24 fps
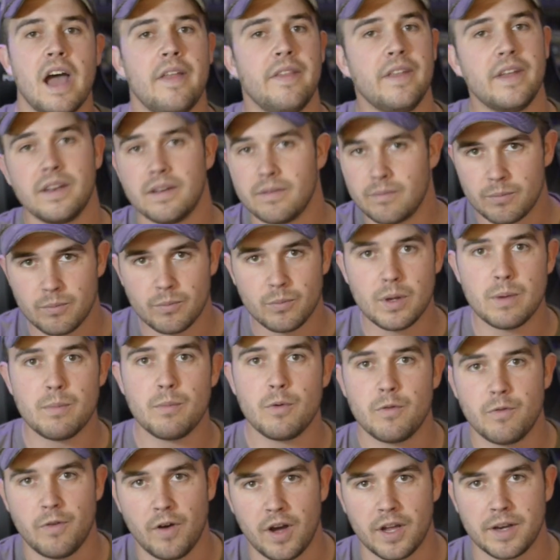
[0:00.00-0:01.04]
And then we
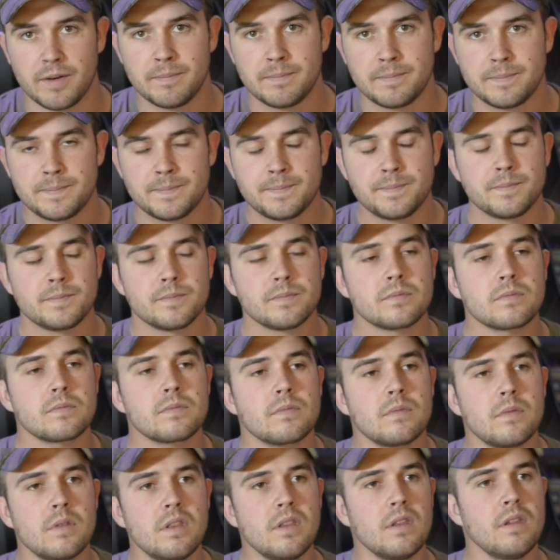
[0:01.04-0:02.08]
move on.
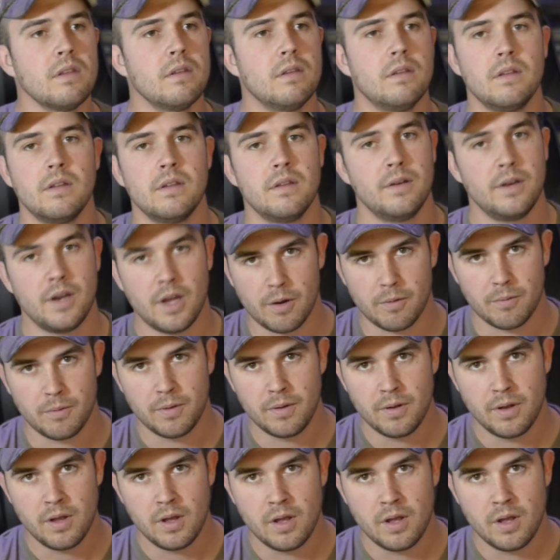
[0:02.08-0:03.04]
No.